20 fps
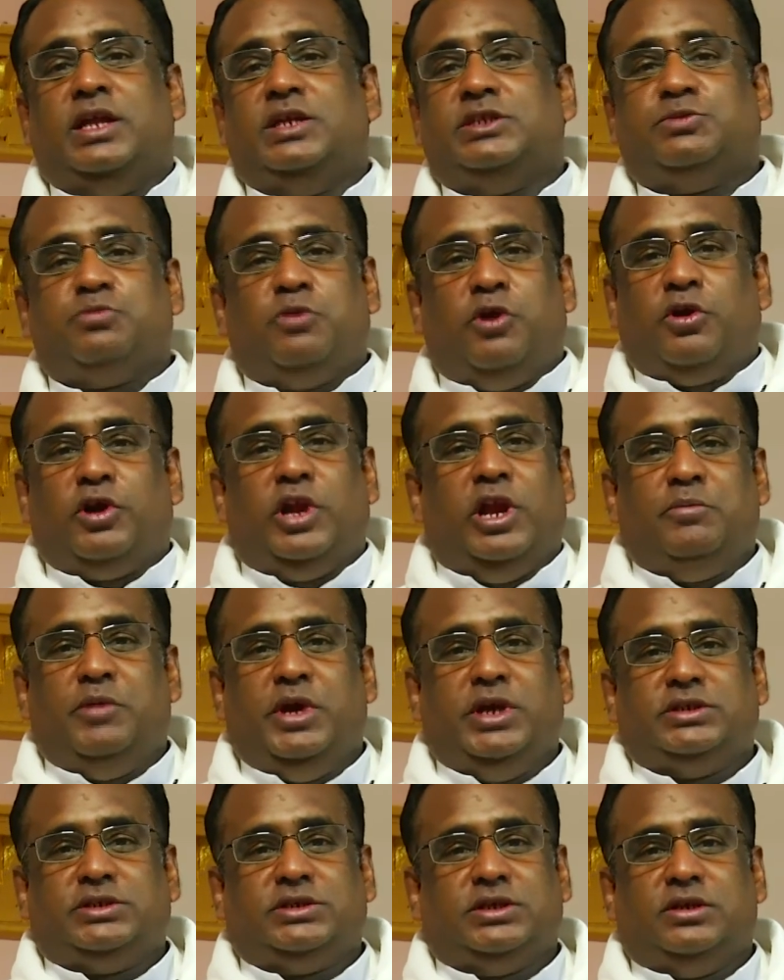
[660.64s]
there is
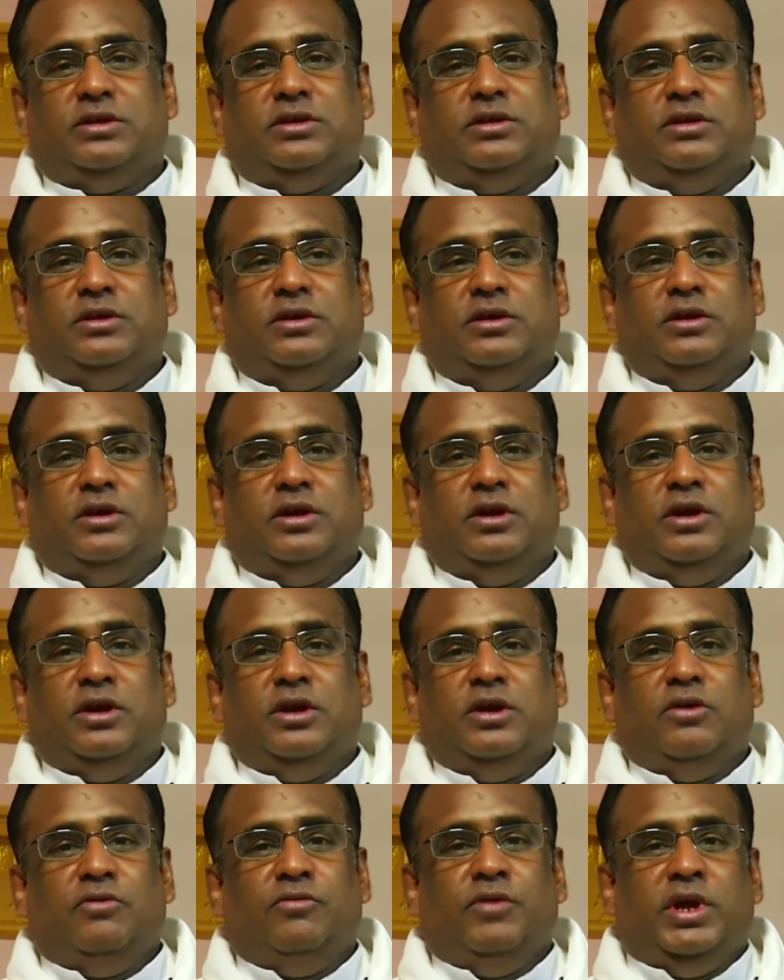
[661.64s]
proclamation.
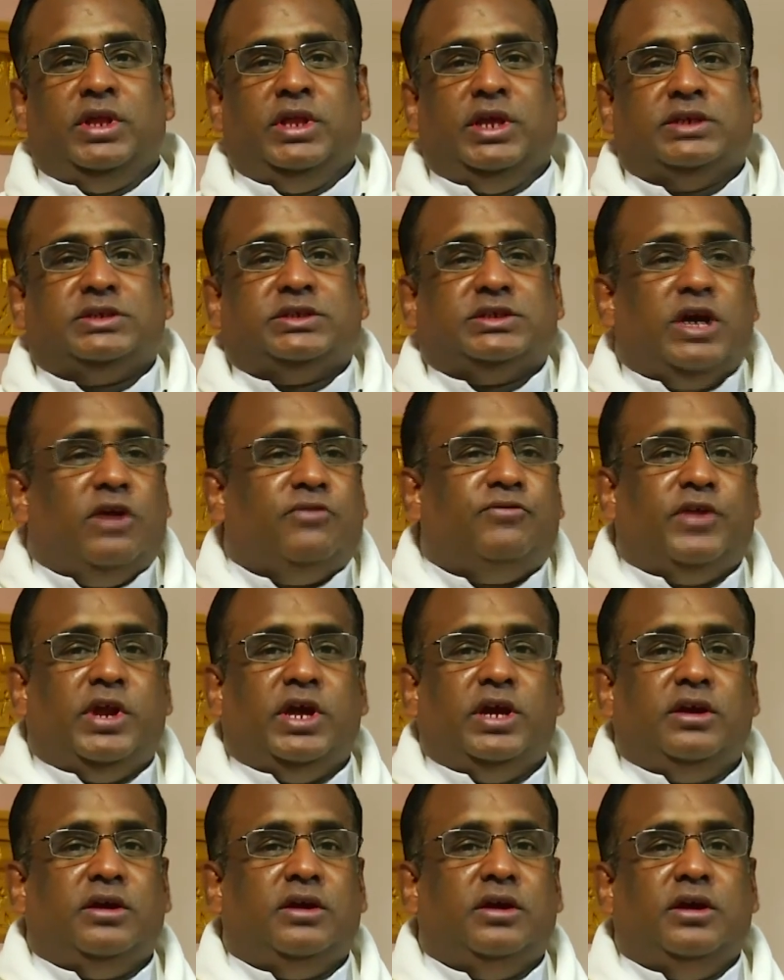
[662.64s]
When there is
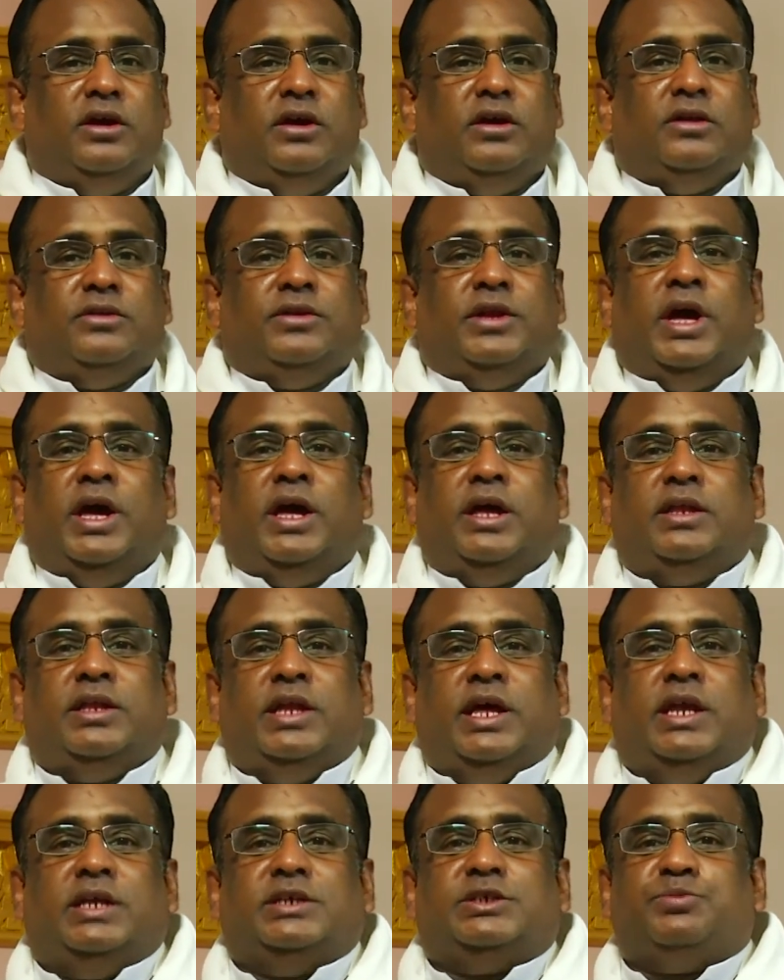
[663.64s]
suffering, then
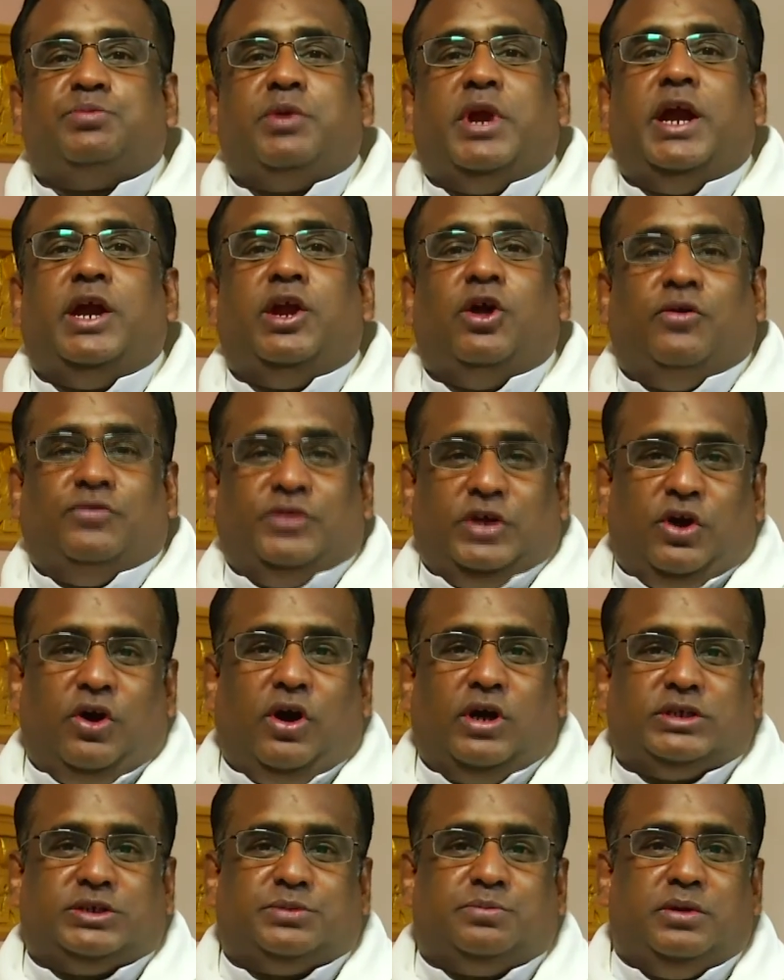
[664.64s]
there is spread of the
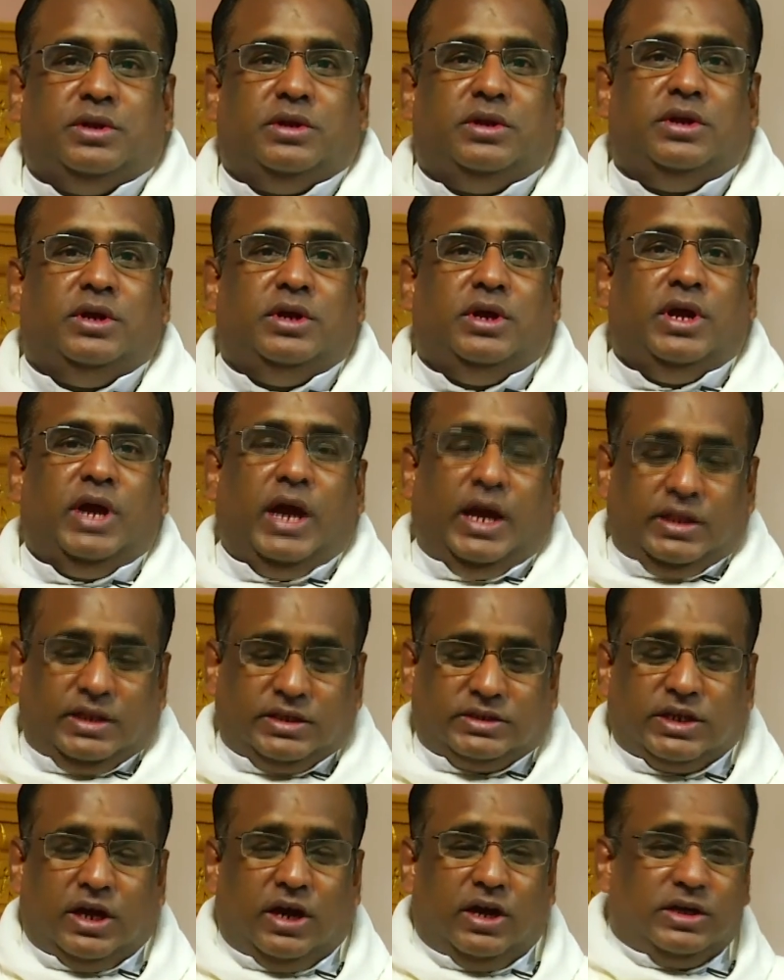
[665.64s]
gospel. And
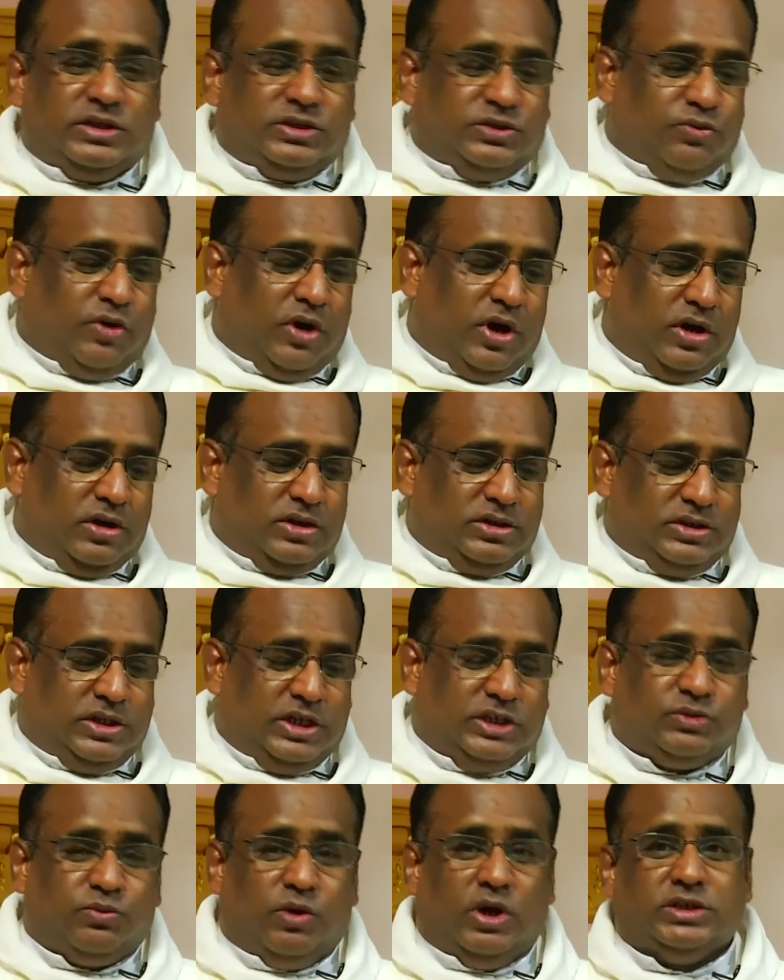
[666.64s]
this, are,
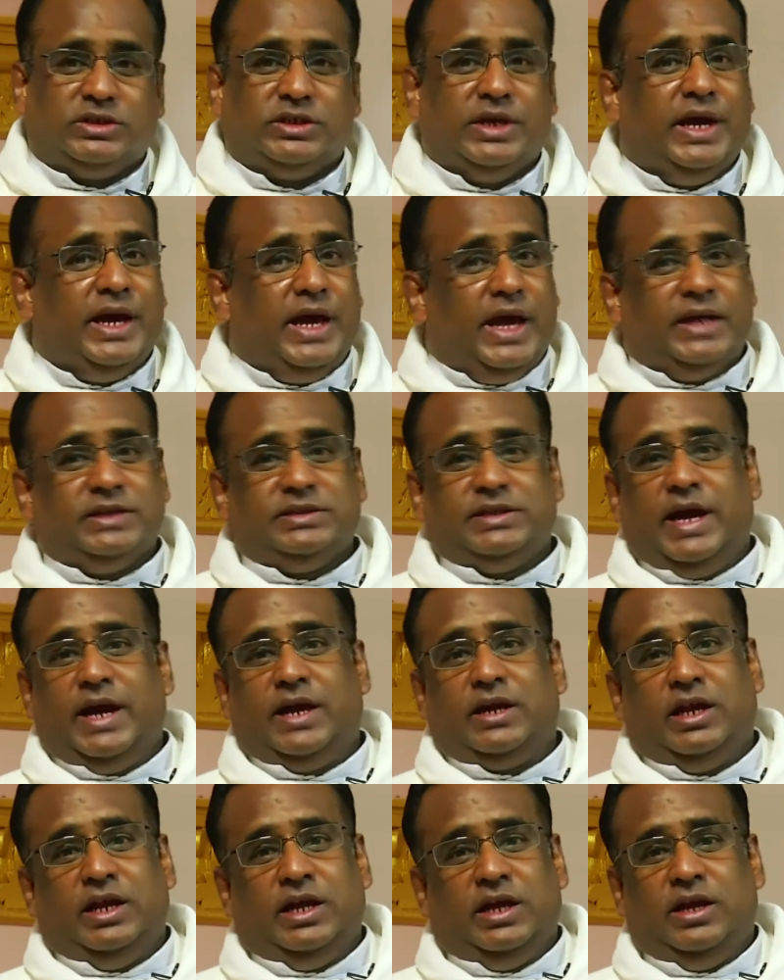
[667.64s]
this was
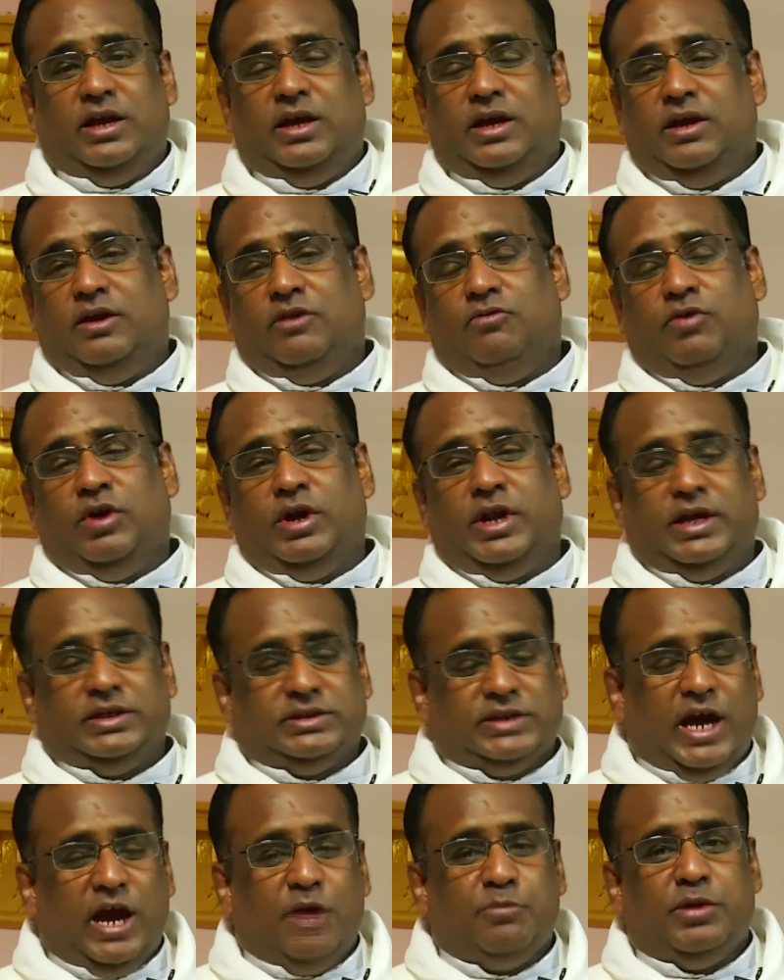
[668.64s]
exactly what
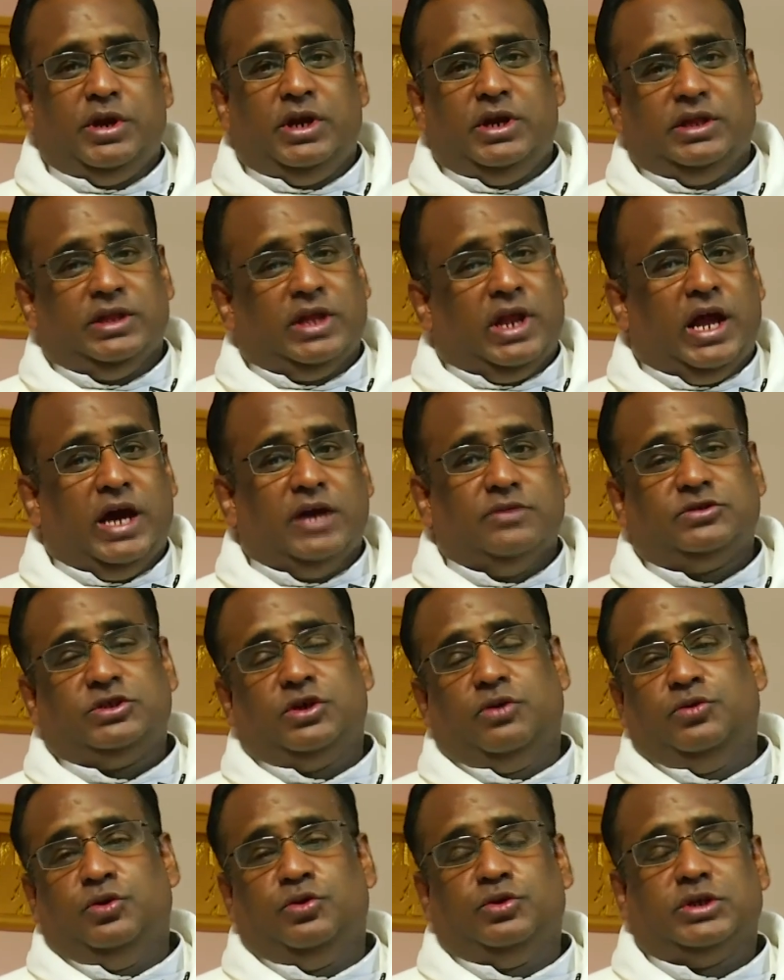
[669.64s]
has happened in the lives
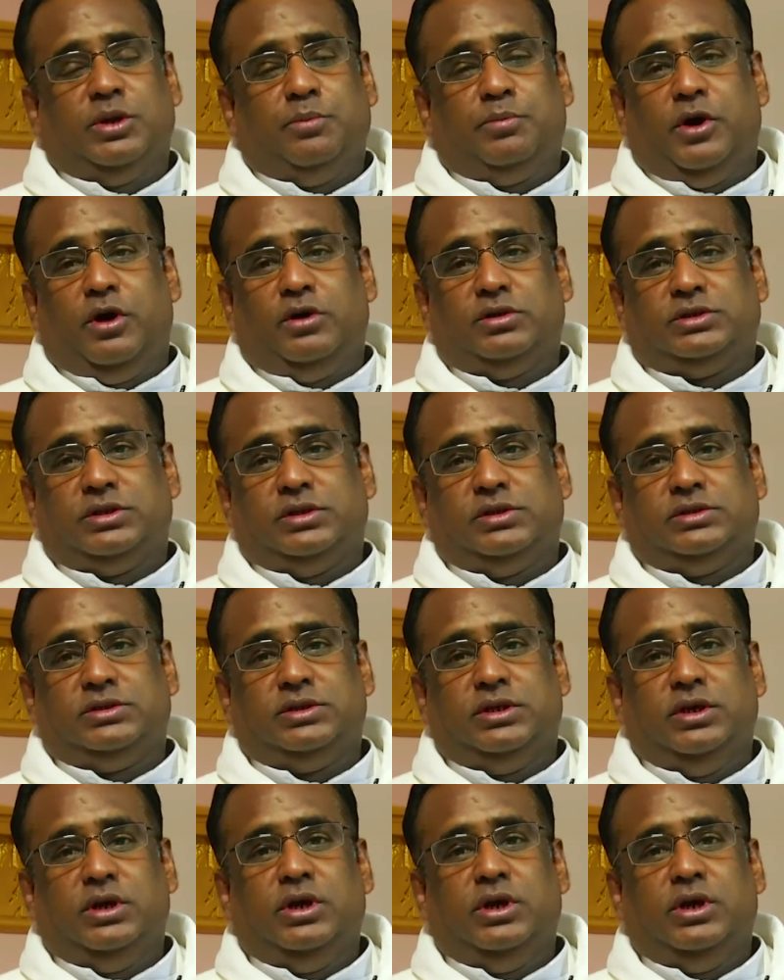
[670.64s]
of those apostles.